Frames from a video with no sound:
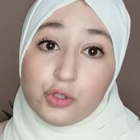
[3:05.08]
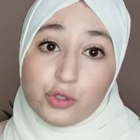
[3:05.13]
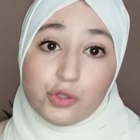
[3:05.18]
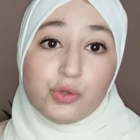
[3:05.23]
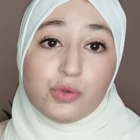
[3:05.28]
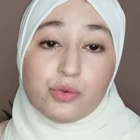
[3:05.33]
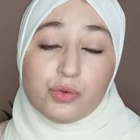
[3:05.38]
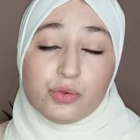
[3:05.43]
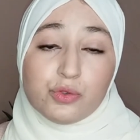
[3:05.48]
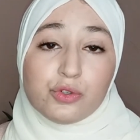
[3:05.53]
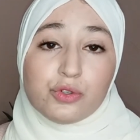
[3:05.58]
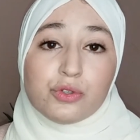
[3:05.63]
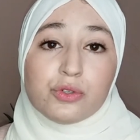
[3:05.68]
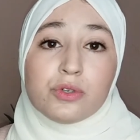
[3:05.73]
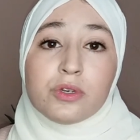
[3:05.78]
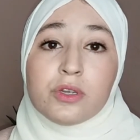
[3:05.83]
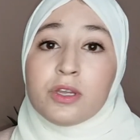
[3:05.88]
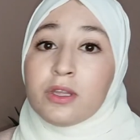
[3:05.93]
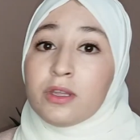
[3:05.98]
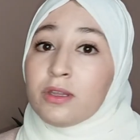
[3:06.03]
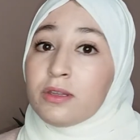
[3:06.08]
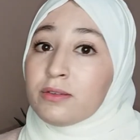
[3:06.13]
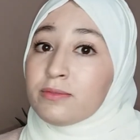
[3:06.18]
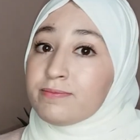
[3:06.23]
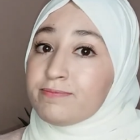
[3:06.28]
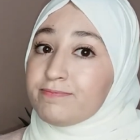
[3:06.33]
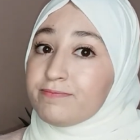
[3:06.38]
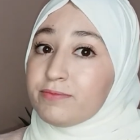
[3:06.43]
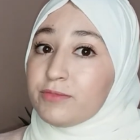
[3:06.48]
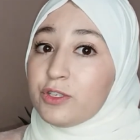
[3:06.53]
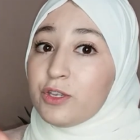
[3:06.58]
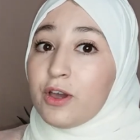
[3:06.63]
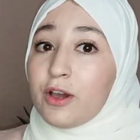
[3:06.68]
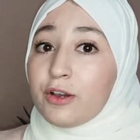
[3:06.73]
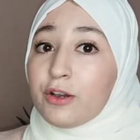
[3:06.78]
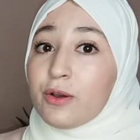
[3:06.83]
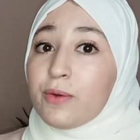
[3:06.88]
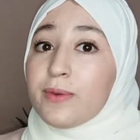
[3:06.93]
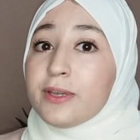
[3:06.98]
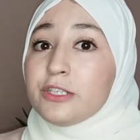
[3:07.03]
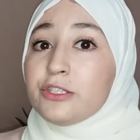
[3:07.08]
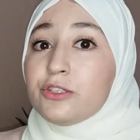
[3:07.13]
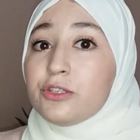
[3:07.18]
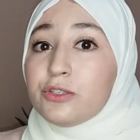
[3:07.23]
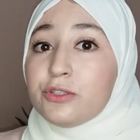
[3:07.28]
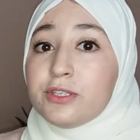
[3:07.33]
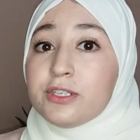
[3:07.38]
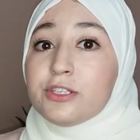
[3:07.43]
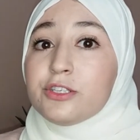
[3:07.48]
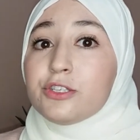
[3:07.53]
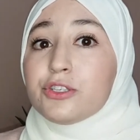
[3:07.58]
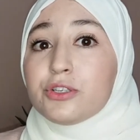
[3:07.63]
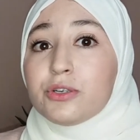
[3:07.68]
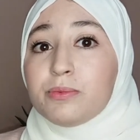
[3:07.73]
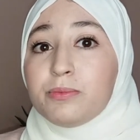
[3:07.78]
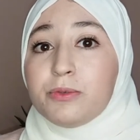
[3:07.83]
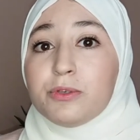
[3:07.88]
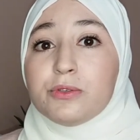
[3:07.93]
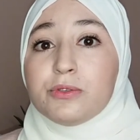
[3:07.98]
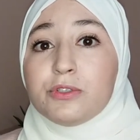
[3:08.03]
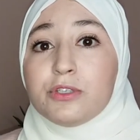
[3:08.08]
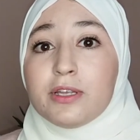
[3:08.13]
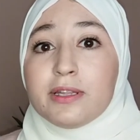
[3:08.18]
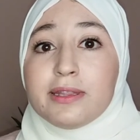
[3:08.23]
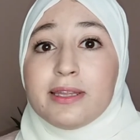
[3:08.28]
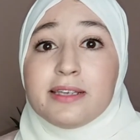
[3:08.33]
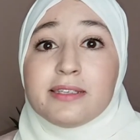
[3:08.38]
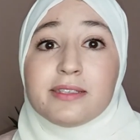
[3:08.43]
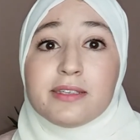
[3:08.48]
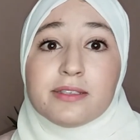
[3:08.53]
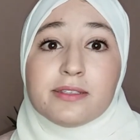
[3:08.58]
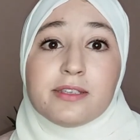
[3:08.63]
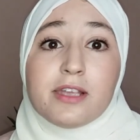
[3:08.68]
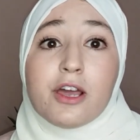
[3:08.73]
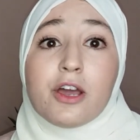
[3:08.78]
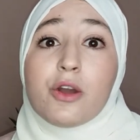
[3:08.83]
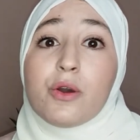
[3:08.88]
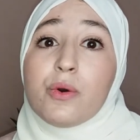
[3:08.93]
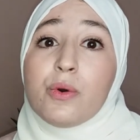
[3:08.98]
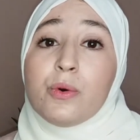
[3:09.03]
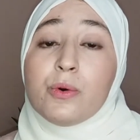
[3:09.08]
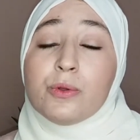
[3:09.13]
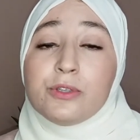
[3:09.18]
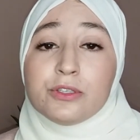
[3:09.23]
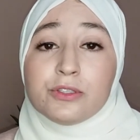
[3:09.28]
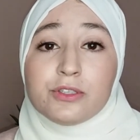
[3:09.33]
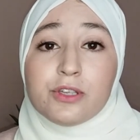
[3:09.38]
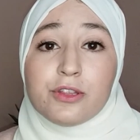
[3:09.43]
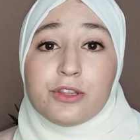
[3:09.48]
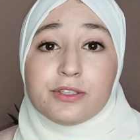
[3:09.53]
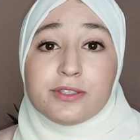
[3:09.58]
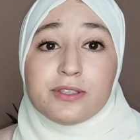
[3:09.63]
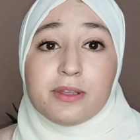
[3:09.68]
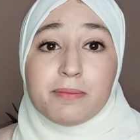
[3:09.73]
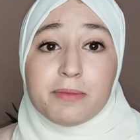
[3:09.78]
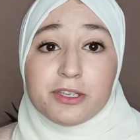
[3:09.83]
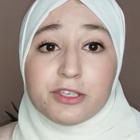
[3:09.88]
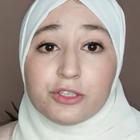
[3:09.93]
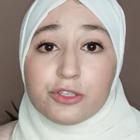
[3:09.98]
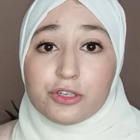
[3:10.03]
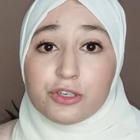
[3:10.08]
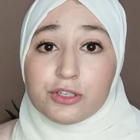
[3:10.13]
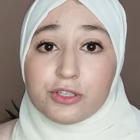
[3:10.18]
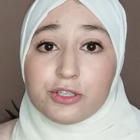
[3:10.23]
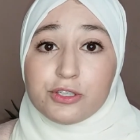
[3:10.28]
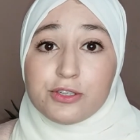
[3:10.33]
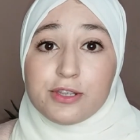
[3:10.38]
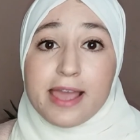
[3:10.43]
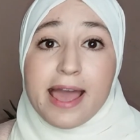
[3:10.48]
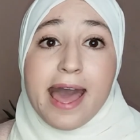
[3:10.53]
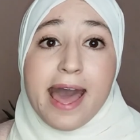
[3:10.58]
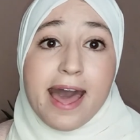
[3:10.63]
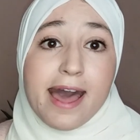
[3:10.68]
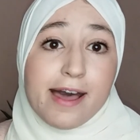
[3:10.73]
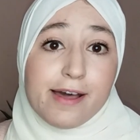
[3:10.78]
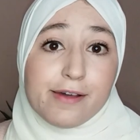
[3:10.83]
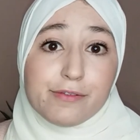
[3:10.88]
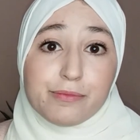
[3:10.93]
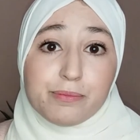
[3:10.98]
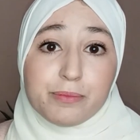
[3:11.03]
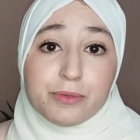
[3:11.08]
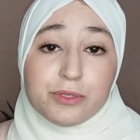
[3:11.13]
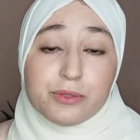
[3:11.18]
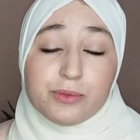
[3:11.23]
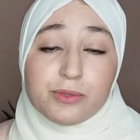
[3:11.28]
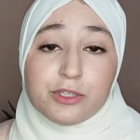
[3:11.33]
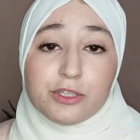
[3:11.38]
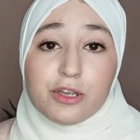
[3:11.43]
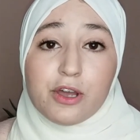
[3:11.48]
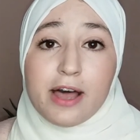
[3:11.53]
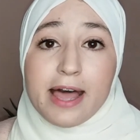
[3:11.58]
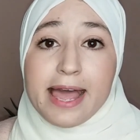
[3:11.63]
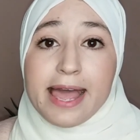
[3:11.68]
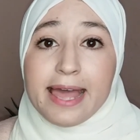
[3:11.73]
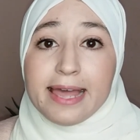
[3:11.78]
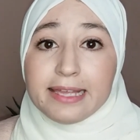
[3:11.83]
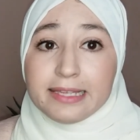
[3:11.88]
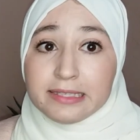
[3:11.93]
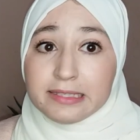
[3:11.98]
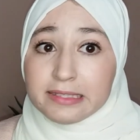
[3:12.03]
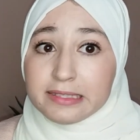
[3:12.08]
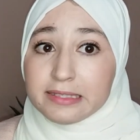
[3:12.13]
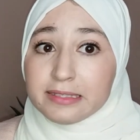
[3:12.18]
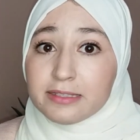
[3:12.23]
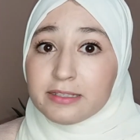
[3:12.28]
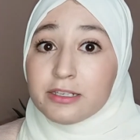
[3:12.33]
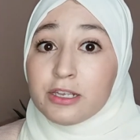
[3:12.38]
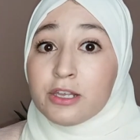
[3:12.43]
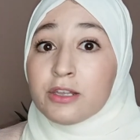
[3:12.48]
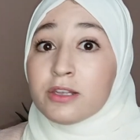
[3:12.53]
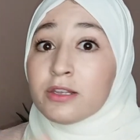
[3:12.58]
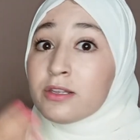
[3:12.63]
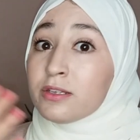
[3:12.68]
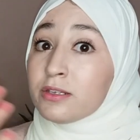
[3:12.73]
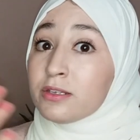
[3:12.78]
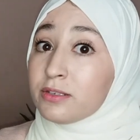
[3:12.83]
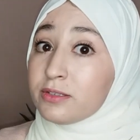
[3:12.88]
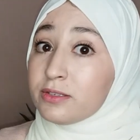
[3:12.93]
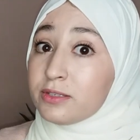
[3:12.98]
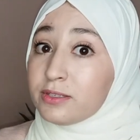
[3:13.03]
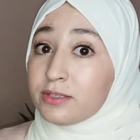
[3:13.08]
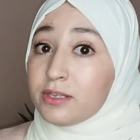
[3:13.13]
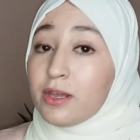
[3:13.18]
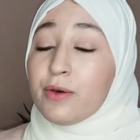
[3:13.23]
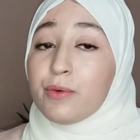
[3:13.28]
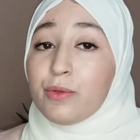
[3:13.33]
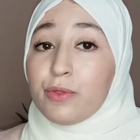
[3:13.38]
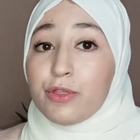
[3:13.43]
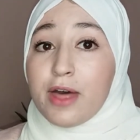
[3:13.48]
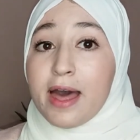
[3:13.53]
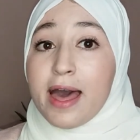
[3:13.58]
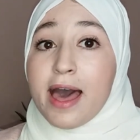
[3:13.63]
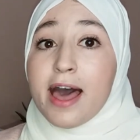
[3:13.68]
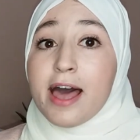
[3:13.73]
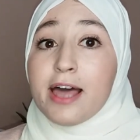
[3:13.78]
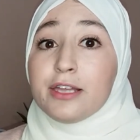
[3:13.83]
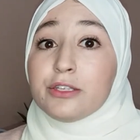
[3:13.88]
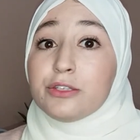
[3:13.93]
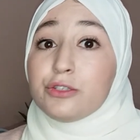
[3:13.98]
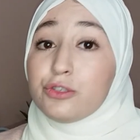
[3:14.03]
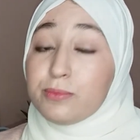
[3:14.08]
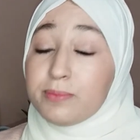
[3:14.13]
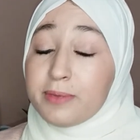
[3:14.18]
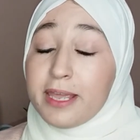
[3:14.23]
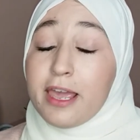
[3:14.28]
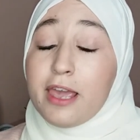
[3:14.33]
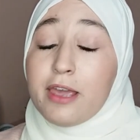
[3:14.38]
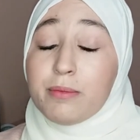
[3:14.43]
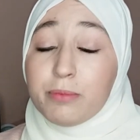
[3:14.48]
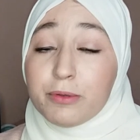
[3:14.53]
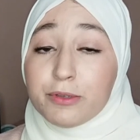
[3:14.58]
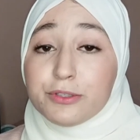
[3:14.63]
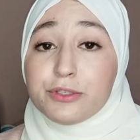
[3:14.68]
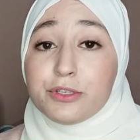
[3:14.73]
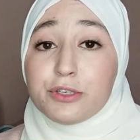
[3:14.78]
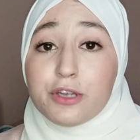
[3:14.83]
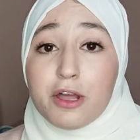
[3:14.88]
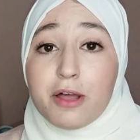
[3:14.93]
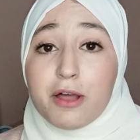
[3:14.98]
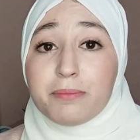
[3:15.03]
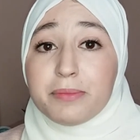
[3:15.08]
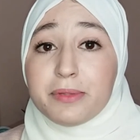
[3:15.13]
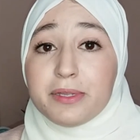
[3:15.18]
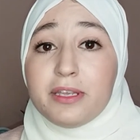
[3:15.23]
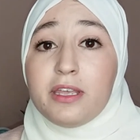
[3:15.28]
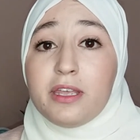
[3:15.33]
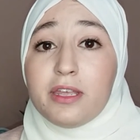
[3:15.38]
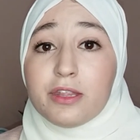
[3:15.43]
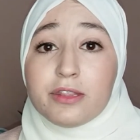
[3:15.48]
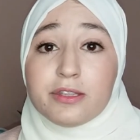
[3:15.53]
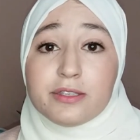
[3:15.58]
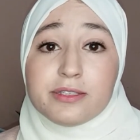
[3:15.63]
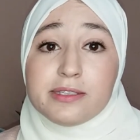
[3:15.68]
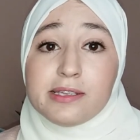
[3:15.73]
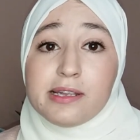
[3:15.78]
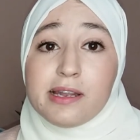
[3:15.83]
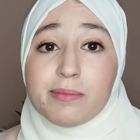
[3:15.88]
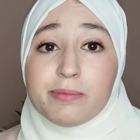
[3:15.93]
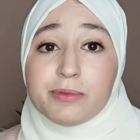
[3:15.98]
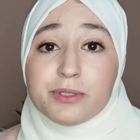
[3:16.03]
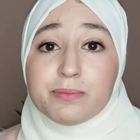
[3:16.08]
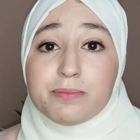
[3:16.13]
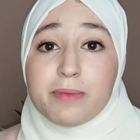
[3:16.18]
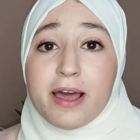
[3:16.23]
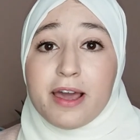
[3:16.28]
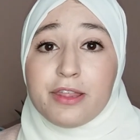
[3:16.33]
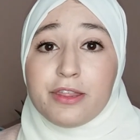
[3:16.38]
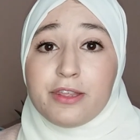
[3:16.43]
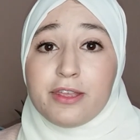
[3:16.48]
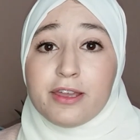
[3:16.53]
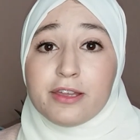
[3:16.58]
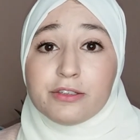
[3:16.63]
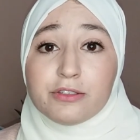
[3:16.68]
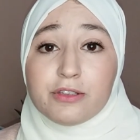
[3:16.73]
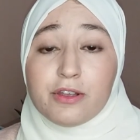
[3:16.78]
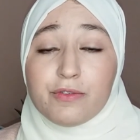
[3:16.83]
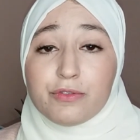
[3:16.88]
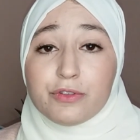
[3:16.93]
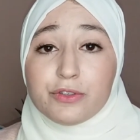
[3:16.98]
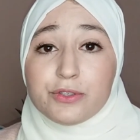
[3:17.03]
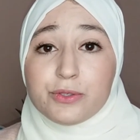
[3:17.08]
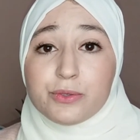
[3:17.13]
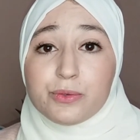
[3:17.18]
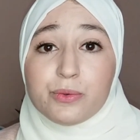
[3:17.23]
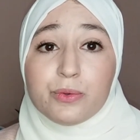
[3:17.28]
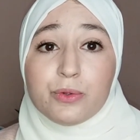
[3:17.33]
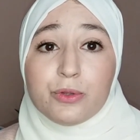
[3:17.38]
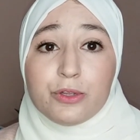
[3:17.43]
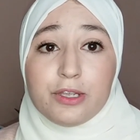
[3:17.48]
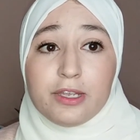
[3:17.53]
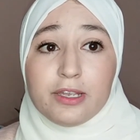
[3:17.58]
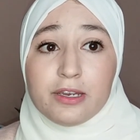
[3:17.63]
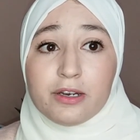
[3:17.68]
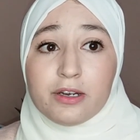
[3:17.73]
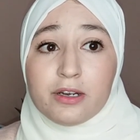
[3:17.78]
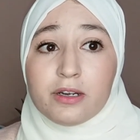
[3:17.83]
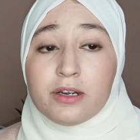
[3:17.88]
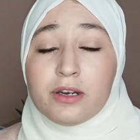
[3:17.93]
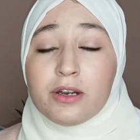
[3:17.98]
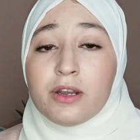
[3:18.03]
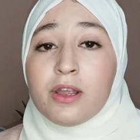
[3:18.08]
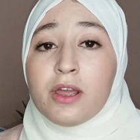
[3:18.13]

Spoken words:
June. You are going to distribute your lessons according to the semesters you have between your hands, so that to be able to complete the syllabus by the end of the school year.